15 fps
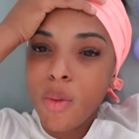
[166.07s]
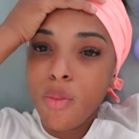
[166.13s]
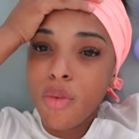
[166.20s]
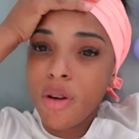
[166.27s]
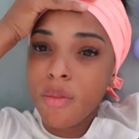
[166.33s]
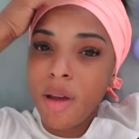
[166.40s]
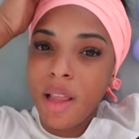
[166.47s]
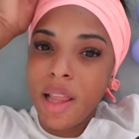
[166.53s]

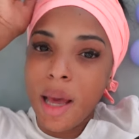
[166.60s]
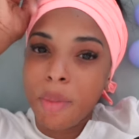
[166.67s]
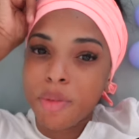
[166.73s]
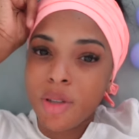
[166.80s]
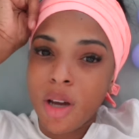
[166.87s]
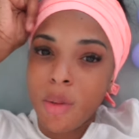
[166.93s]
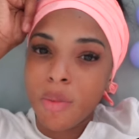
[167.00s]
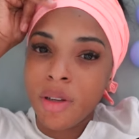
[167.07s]
bring my
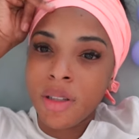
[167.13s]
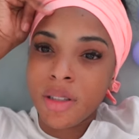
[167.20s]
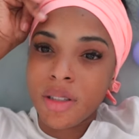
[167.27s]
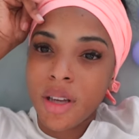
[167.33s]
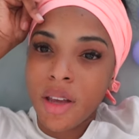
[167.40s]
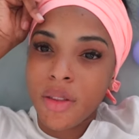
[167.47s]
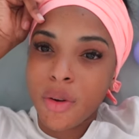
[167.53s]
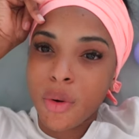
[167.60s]
laptop
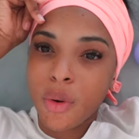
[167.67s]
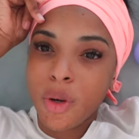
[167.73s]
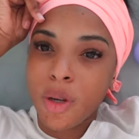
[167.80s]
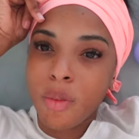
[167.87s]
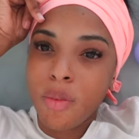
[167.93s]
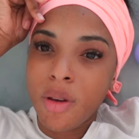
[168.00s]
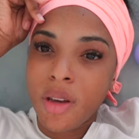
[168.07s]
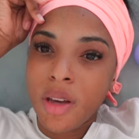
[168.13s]
inside the
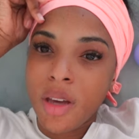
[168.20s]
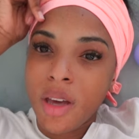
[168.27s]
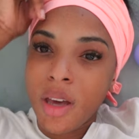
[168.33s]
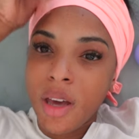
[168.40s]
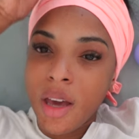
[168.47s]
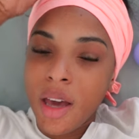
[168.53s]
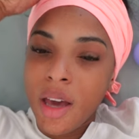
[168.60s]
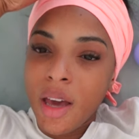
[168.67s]
crib
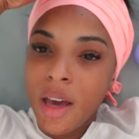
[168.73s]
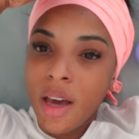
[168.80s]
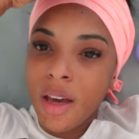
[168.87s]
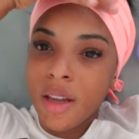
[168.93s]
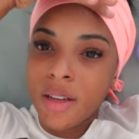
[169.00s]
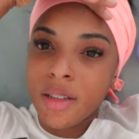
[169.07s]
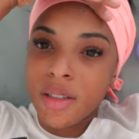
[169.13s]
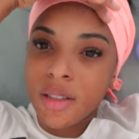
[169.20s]

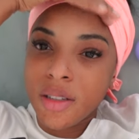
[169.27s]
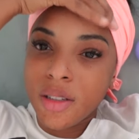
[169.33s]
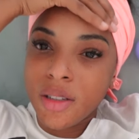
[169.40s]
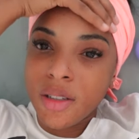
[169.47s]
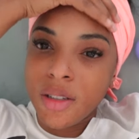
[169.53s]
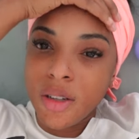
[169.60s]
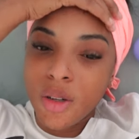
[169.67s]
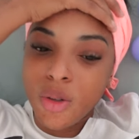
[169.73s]
and,
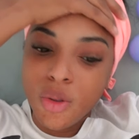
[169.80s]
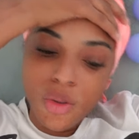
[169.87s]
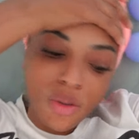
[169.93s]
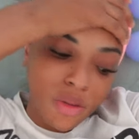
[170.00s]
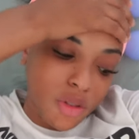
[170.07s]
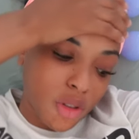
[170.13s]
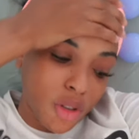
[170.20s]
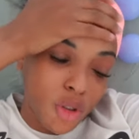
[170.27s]
you know,
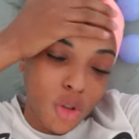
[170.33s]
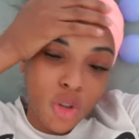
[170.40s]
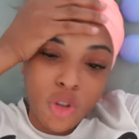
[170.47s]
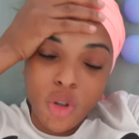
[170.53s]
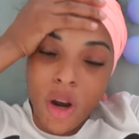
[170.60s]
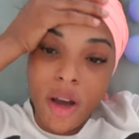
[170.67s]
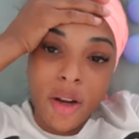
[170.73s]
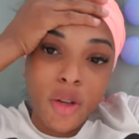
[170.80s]

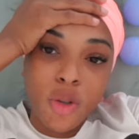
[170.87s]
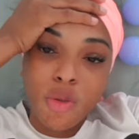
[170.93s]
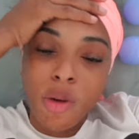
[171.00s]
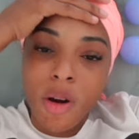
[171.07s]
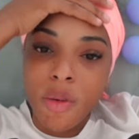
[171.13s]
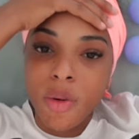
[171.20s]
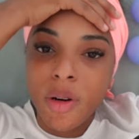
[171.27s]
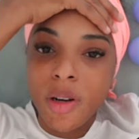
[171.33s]
try to do
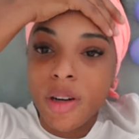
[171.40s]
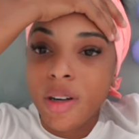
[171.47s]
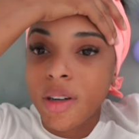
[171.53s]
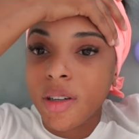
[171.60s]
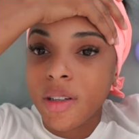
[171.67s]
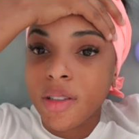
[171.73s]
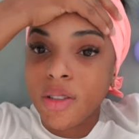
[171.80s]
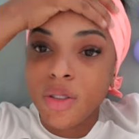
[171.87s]
my
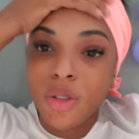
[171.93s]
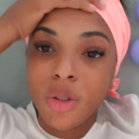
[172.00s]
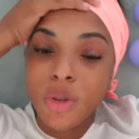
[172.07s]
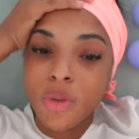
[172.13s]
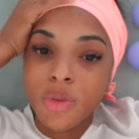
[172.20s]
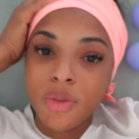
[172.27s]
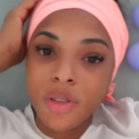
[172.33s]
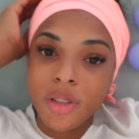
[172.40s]
work
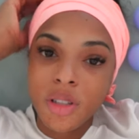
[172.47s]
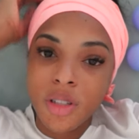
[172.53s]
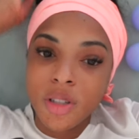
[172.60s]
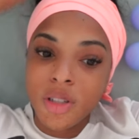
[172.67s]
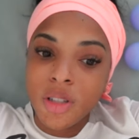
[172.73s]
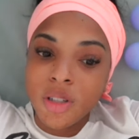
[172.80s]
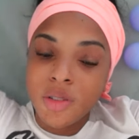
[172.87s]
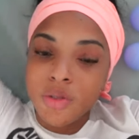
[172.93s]
so he
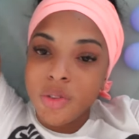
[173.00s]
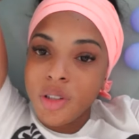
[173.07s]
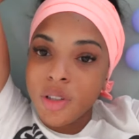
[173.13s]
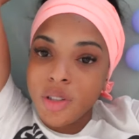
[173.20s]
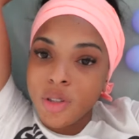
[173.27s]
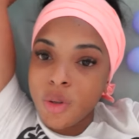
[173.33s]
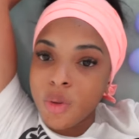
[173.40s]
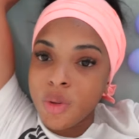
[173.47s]
just doesn't feel
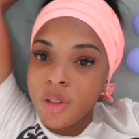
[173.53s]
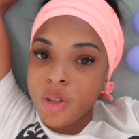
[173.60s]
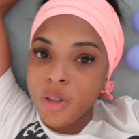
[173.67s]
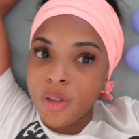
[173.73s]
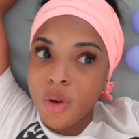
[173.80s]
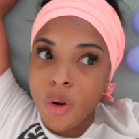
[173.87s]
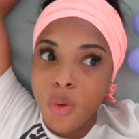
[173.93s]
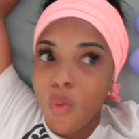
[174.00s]
as lonely
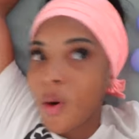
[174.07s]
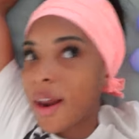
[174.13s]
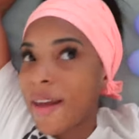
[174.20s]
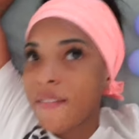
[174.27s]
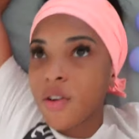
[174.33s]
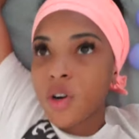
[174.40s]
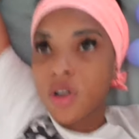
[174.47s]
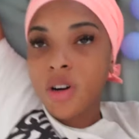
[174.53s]
or
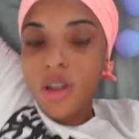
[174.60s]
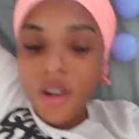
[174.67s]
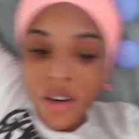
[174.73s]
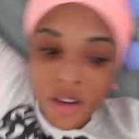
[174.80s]
whatever.